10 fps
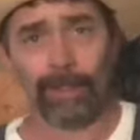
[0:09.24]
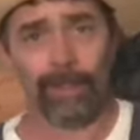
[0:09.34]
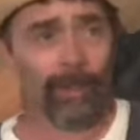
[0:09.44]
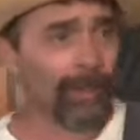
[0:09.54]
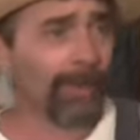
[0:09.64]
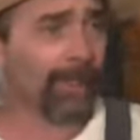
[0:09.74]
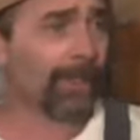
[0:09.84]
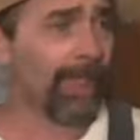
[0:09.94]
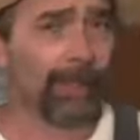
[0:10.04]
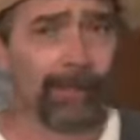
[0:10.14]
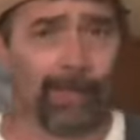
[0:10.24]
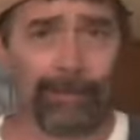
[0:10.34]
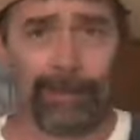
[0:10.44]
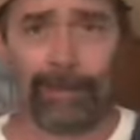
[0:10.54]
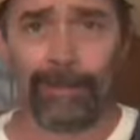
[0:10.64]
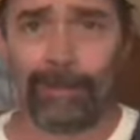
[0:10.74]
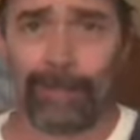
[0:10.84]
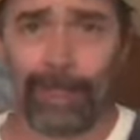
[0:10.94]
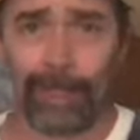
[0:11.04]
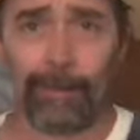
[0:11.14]
You know, in a lot of my videos
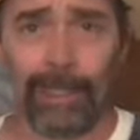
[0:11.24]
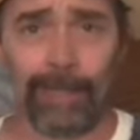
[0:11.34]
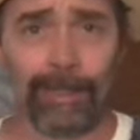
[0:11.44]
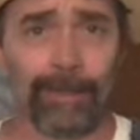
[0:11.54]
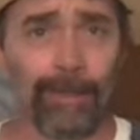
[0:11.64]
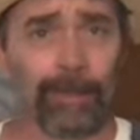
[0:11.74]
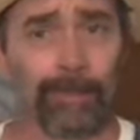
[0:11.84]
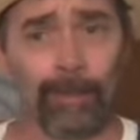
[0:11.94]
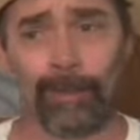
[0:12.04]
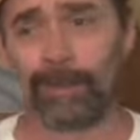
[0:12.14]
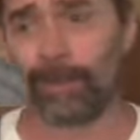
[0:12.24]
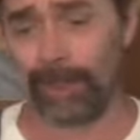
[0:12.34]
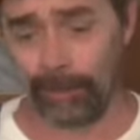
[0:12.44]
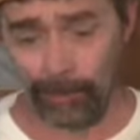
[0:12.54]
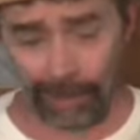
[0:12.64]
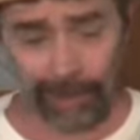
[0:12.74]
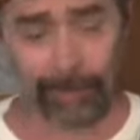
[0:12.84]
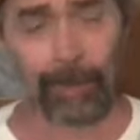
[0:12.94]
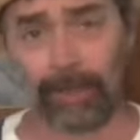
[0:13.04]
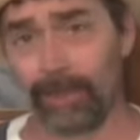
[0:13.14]
that I make, they're mostly
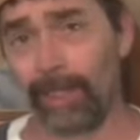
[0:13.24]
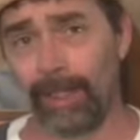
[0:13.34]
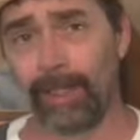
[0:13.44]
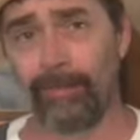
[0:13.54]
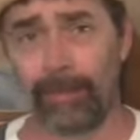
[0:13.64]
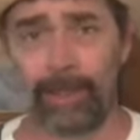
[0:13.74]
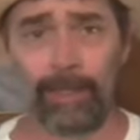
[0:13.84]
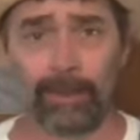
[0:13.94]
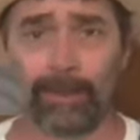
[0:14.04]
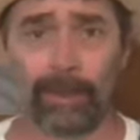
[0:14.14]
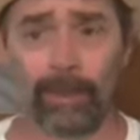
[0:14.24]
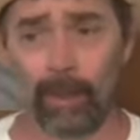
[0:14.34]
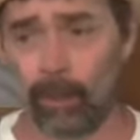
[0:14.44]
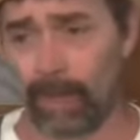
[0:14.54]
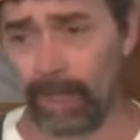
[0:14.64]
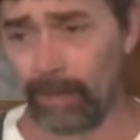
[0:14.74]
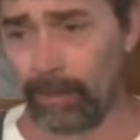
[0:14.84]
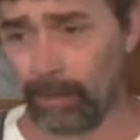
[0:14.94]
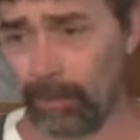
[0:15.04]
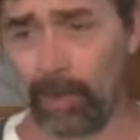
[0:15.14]
Bible study videos, a way
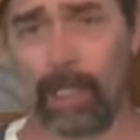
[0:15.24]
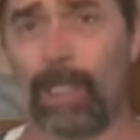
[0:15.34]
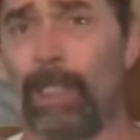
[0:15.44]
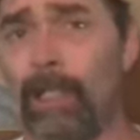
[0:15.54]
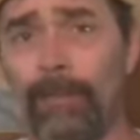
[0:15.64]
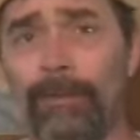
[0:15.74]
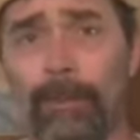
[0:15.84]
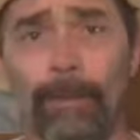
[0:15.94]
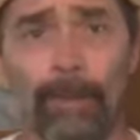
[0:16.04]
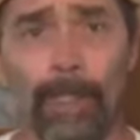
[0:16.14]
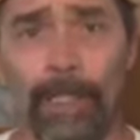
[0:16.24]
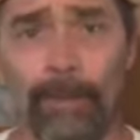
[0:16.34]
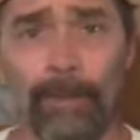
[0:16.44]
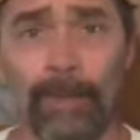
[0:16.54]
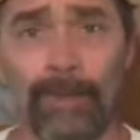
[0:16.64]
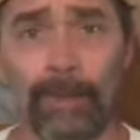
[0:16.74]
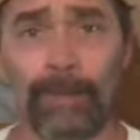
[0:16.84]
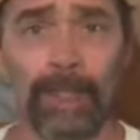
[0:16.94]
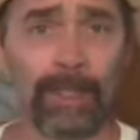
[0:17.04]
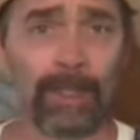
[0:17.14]
to draw out from the Bible some
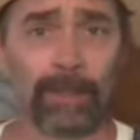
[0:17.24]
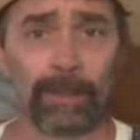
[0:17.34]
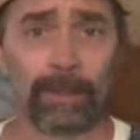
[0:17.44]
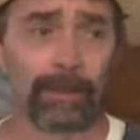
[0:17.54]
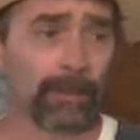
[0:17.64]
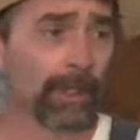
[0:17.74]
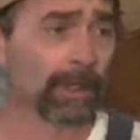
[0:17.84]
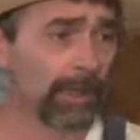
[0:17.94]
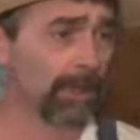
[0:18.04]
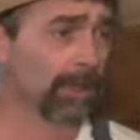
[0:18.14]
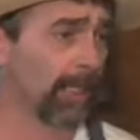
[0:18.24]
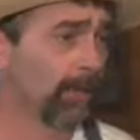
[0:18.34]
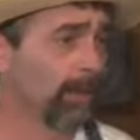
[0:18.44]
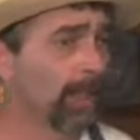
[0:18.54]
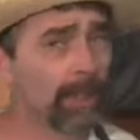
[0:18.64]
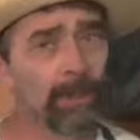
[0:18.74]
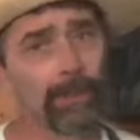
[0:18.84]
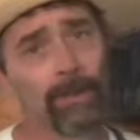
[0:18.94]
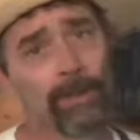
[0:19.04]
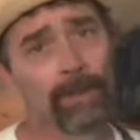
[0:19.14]
teachings and instructions that we can
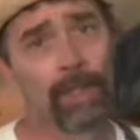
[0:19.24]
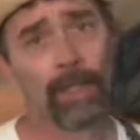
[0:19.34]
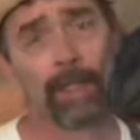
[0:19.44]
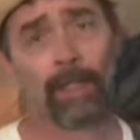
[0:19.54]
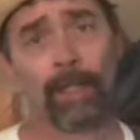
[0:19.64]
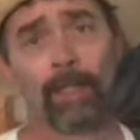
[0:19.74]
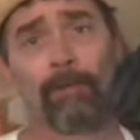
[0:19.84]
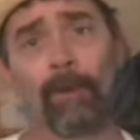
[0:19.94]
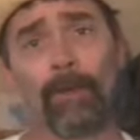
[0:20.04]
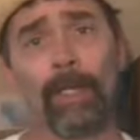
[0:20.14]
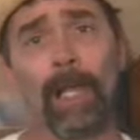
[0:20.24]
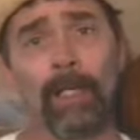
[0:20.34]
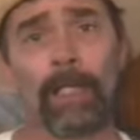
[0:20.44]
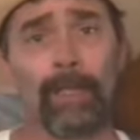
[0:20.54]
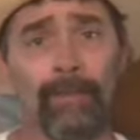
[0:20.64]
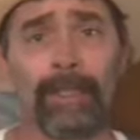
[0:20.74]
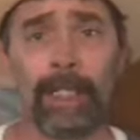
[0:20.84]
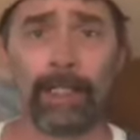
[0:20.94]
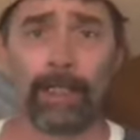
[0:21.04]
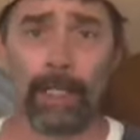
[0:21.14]
use for our
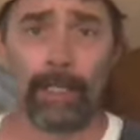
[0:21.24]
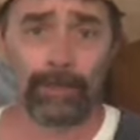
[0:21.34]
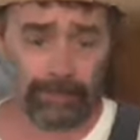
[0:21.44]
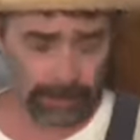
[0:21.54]
everyday life.